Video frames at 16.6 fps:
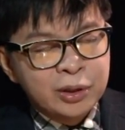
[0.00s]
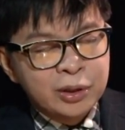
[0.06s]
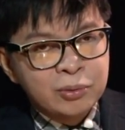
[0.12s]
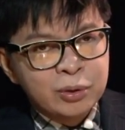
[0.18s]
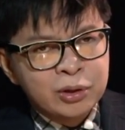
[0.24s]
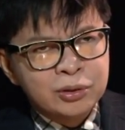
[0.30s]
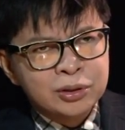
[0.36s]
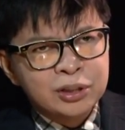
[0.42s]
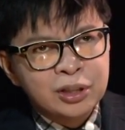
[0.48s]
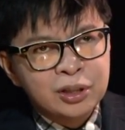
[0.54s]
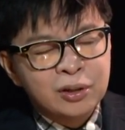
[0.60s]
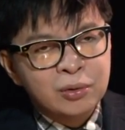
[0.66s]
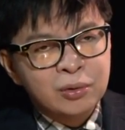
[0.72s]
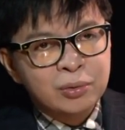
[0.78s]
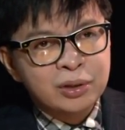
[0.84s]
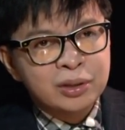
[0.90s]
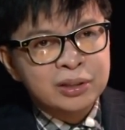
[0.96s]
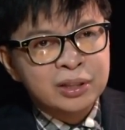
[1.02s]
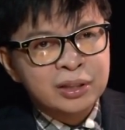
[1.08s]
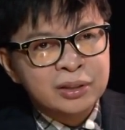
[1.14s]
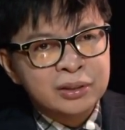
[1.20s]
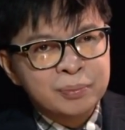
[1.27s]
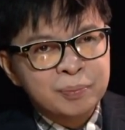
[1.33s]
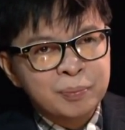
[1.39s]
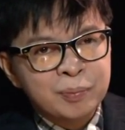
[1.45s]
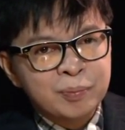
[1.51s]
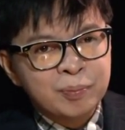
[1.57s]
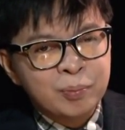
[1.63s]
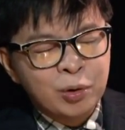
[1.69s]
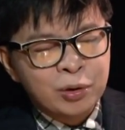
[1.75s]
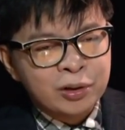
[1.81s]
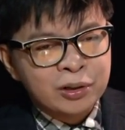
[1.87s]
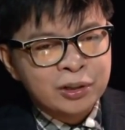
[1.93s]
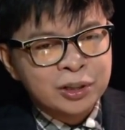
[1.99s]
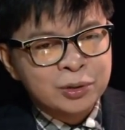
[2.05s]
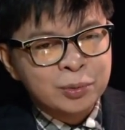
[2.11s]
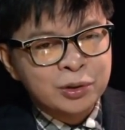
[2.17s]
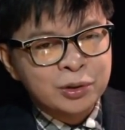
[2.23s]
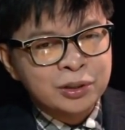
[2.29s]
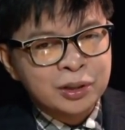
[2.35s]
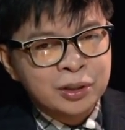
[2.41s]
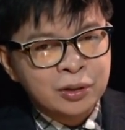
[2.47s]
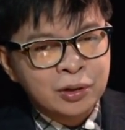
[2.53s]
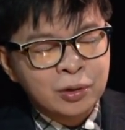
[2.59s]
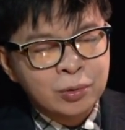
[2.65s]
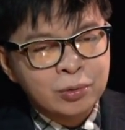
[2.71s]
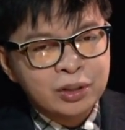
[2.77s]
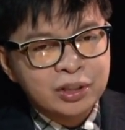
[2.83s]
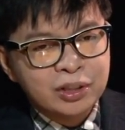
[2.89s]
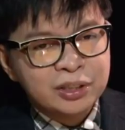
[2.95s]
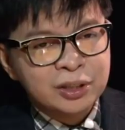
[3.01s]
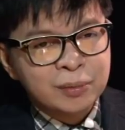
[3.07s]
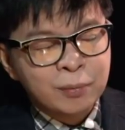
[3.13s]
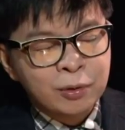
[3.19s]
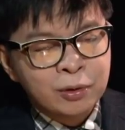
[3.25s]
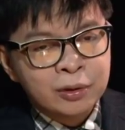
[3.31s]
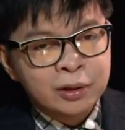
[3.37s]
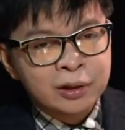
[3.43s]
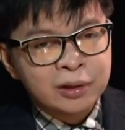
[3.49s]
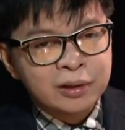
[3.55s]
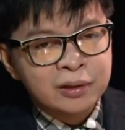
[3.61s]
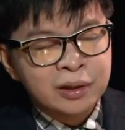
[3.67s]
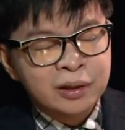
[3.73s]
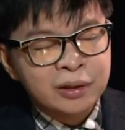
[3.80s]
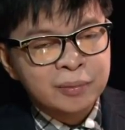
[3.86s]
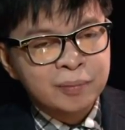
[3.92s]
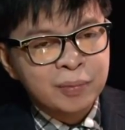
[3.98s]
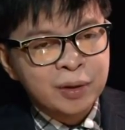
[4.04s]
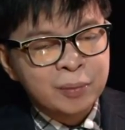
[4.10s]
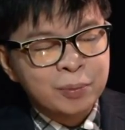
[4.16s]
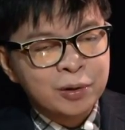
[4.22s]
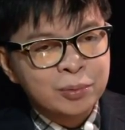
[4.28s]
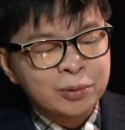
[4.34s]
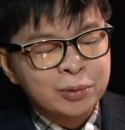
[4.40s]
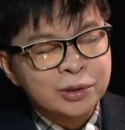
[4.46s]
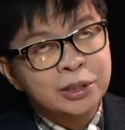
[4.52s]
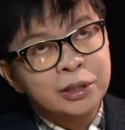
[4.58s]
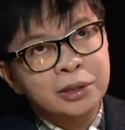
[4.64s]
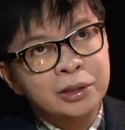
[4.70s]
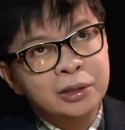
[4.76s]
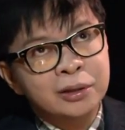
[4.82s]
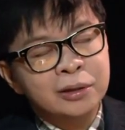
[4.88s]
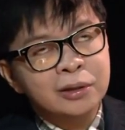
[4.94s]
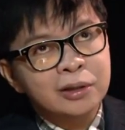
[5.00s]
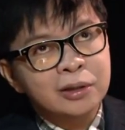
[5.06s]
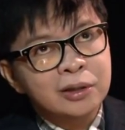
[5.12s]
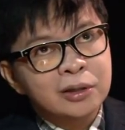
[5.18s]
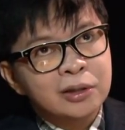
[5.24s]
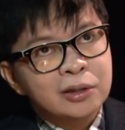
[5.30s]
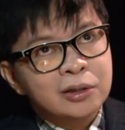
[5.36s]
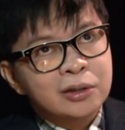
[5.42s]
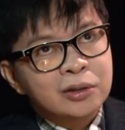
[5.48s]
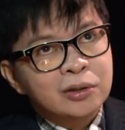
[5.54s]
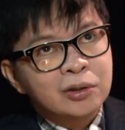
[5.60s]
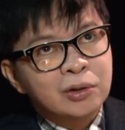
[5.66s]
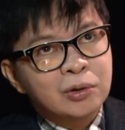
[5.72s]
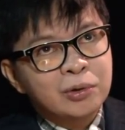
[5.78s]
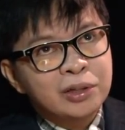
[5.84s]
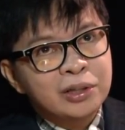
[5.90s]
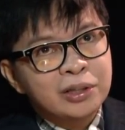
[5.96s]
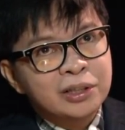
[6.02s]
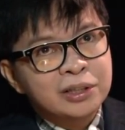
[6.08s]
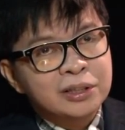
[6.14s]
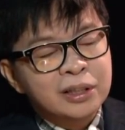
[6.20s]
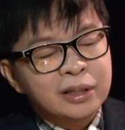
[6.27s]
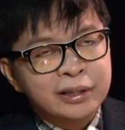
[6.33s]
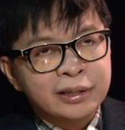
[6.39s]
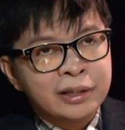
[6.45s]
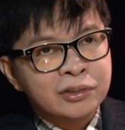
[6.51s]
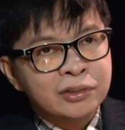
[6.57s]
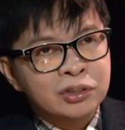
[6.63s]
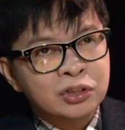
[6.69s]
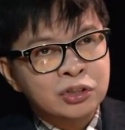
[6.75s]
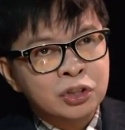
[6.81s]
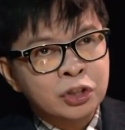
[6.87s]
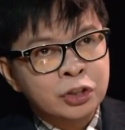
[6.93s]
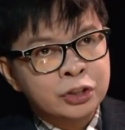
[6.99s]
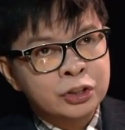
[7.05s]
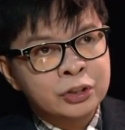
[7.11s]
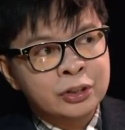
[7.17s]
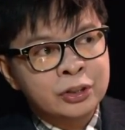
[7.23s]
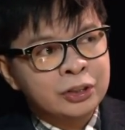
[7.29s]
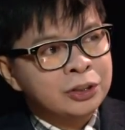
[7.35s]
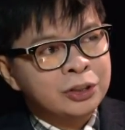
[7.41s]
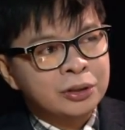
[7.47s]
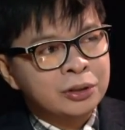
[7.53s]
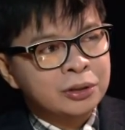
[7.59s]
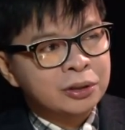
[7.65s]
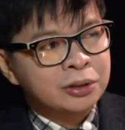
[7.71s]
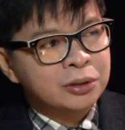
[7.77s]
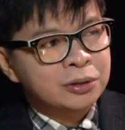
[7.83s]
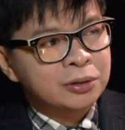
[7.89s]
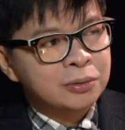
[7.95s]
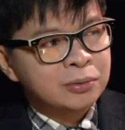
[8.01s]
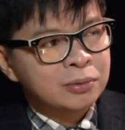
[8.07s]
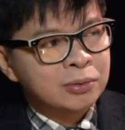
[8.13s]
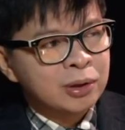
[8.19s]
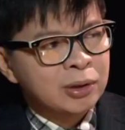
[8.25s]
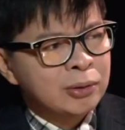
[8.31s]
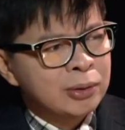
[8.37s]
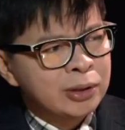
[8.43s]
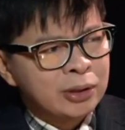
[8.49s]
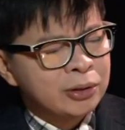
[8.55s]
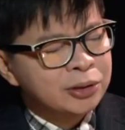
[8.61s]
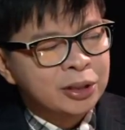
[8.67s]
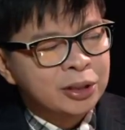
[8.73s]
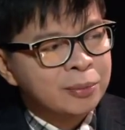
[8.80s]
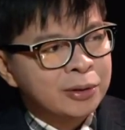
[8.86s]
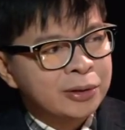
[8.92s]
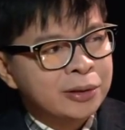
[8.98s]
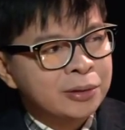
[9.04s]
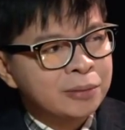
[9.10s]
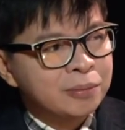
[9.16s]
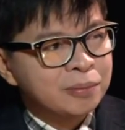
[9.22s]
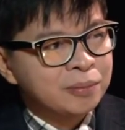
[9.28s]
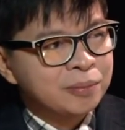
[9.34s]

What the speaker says: When you say cloning, that moralists would say cloning is immoral, and people would say that cloning is against church teachings. What can you say about that?